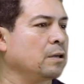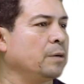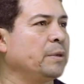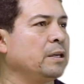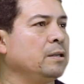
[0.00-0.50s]

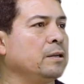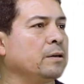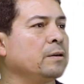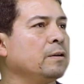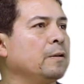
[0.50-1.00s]
coming in
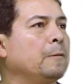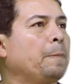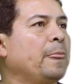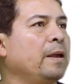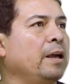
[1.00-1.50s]
here
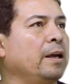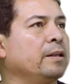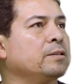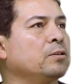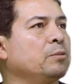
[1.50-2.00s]

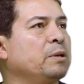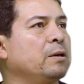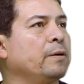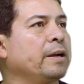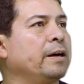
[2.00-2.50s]
and it's going to be
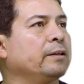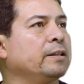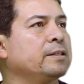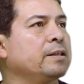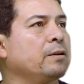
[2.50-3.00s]
going out
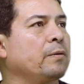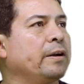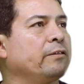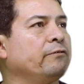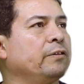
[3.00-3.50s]
let's say
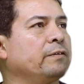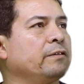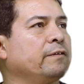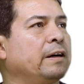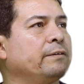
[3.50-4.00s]
around
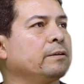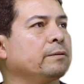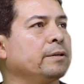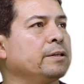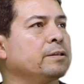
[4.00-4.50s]
55
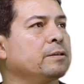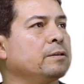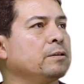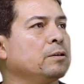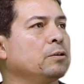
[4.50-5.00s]
degrees
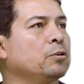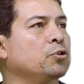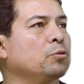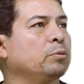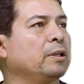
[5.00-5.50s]

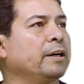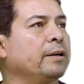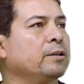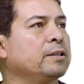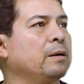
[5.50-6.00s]
your supply
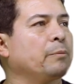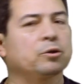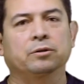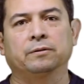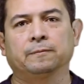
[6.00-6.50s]
air
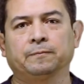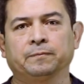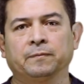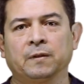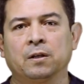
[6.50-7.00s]
temperature
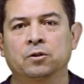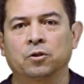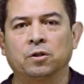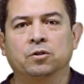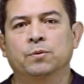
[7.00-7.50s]

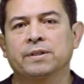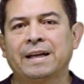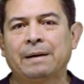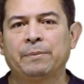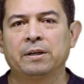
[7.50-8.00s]
so this is what's
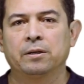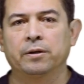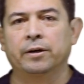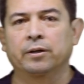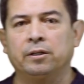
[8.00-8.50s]
happening
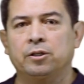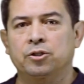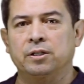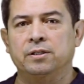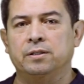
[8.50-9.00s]
in your air
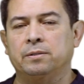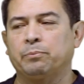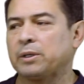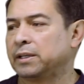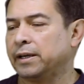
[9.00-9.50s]
conditioning
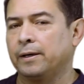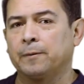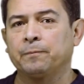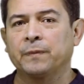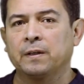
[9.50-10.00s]
system but
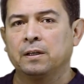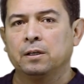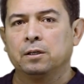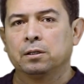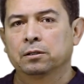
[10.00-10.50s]
now
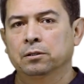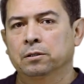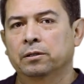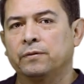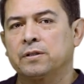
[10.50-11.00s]
to
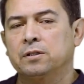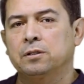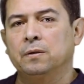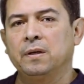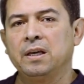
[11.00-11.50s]
turn this
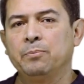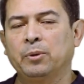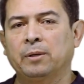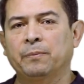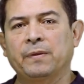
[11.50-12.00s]
into a
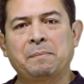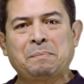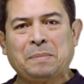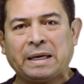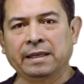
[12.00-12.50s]
heat pump the
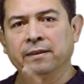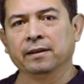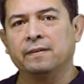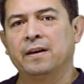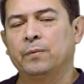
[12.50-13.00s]
main
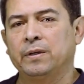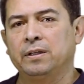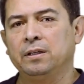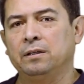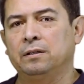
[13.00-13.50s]
thing that we
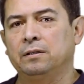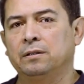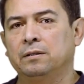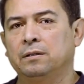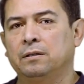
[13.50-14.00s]
need